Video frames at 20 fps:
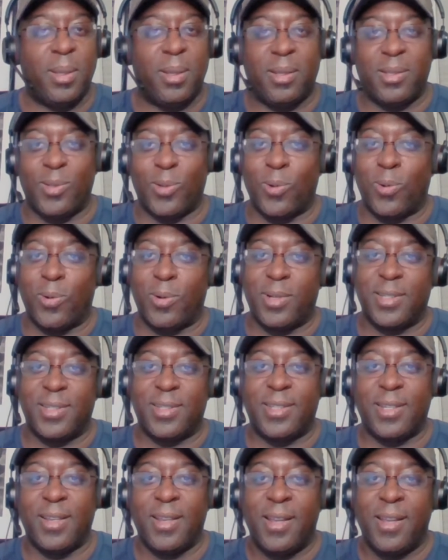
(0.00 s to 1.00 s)
scored
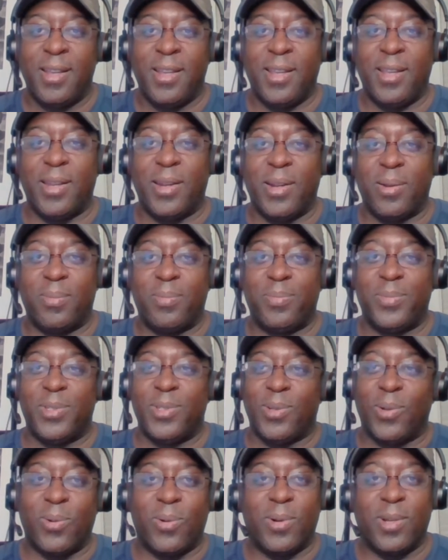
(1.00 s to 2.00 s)
his,
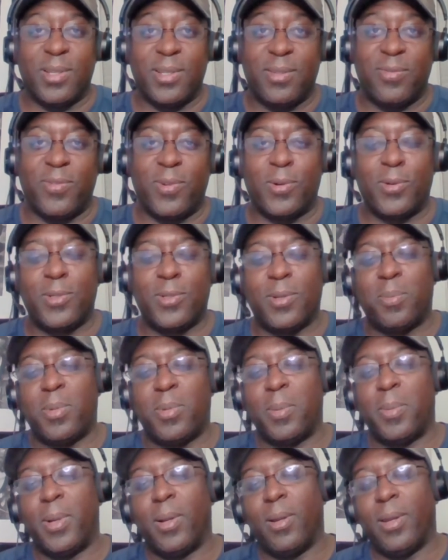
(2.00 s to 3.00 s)
scored his first
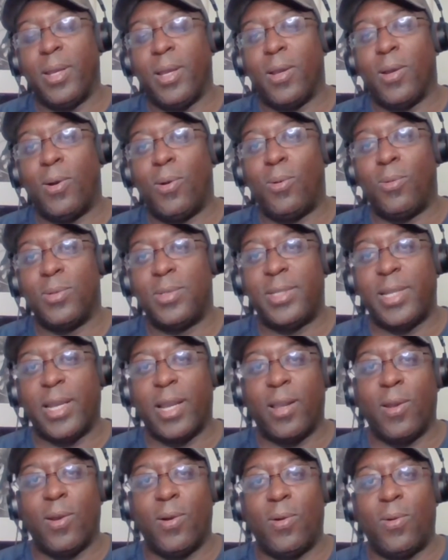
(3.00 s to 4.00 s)
Premier League goal,
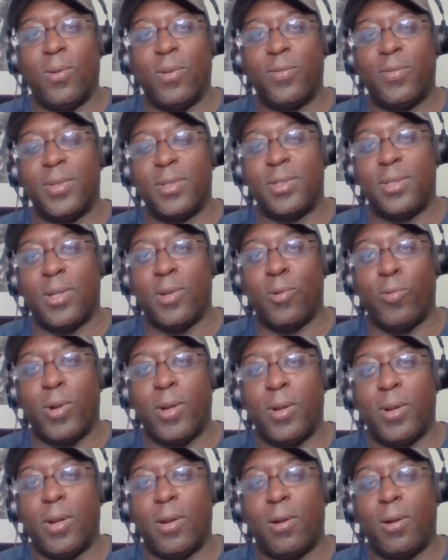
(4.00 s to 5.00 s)
second goal of his
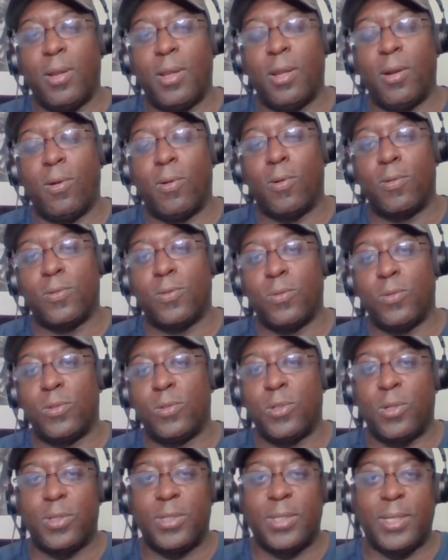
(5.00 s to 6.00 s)
career in an Arsenal
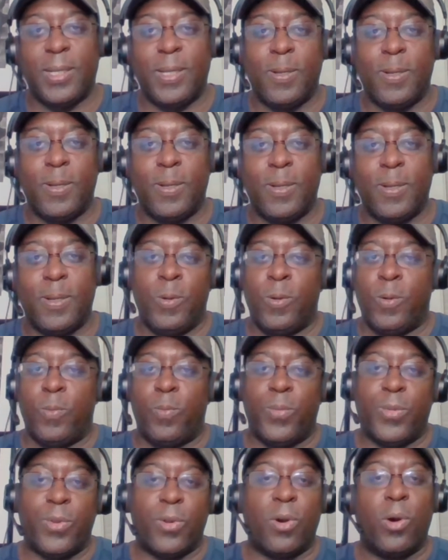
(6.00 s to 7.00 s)
jersey.
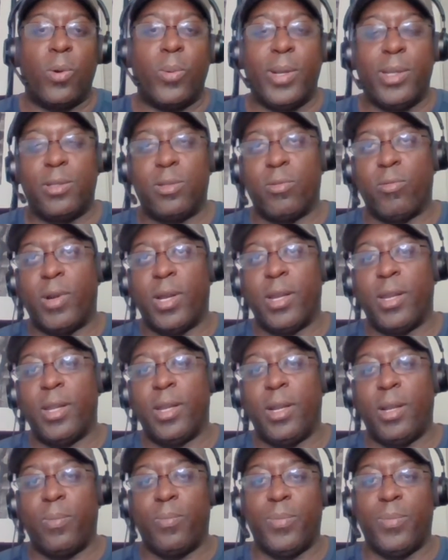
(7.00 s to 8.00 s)
Always
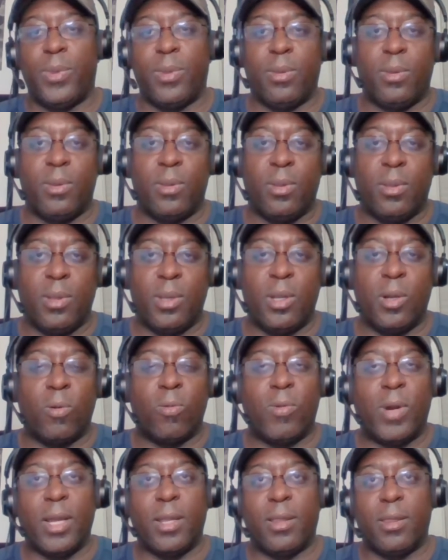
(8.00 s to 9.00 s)
threatening,
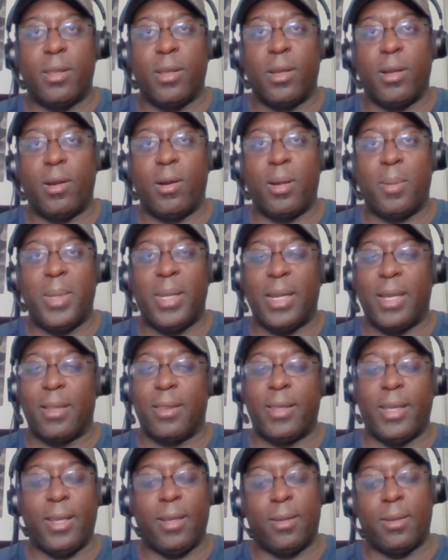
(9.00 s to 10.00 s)
right there. I mean, I
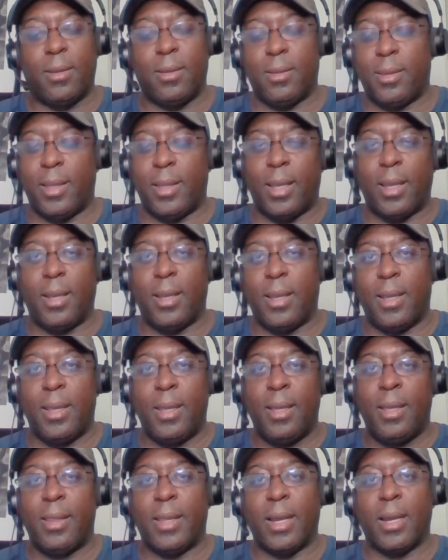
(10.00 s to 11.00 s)
think
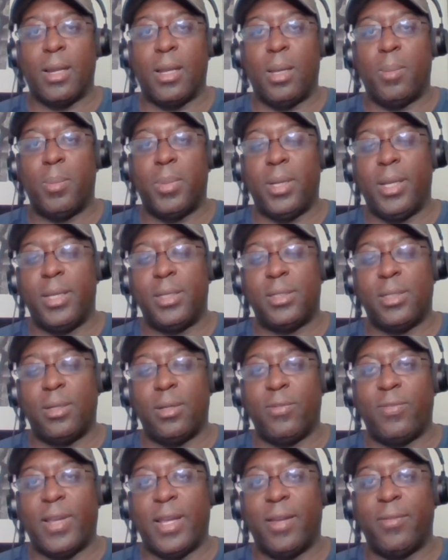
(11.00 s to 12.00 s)
that combination
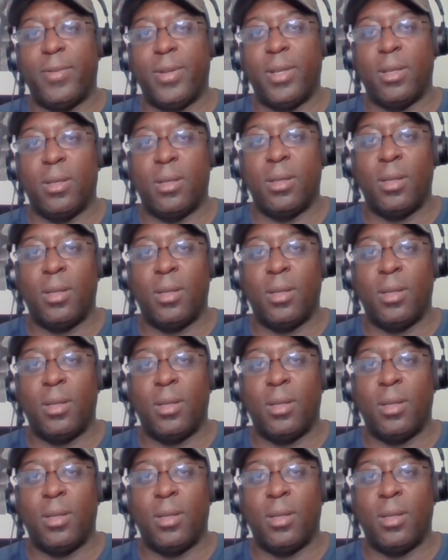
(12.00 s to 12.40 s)
of having